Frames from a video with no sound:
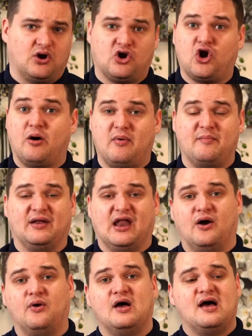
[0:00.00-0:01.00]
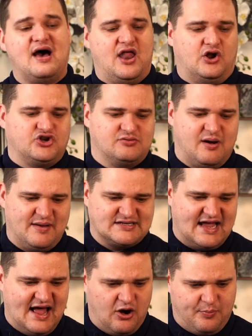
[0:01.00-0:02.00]
Comment below and I'll do my best
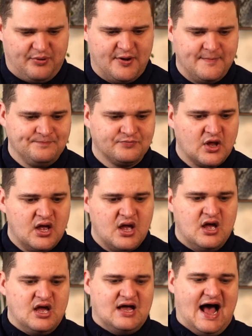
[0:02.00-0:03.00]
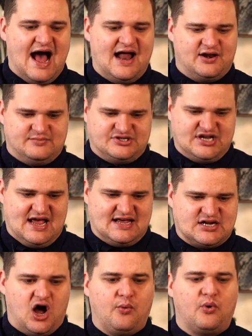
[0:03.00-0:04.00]
to help. Adam
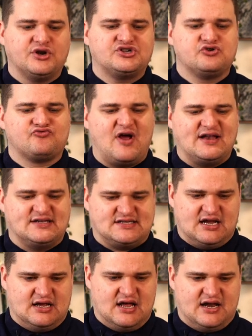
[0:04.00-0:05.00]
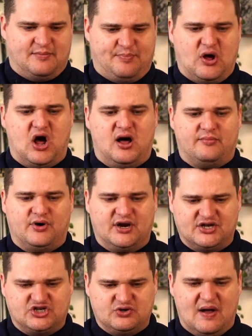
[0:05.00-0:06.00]
says, I want to rent an apartment
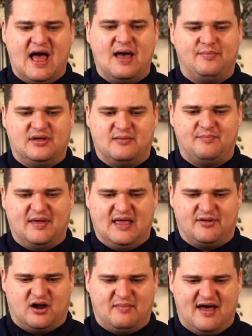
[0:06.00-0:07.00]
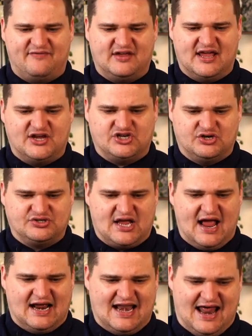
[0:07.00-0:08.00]
and do Airbnb, but I'm having issues
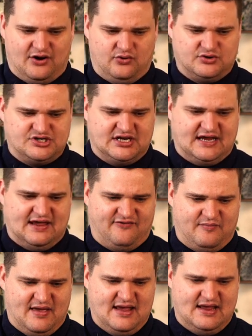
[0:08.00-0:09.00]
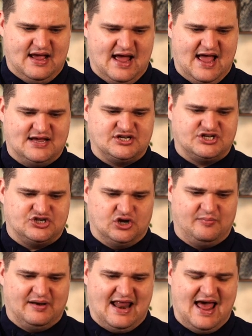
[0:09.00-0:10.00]
getting a landlord to give me a
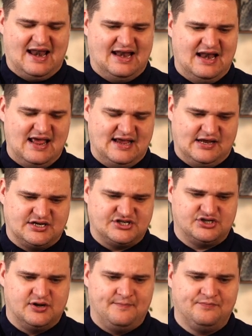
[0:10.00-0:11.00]
sublet lease.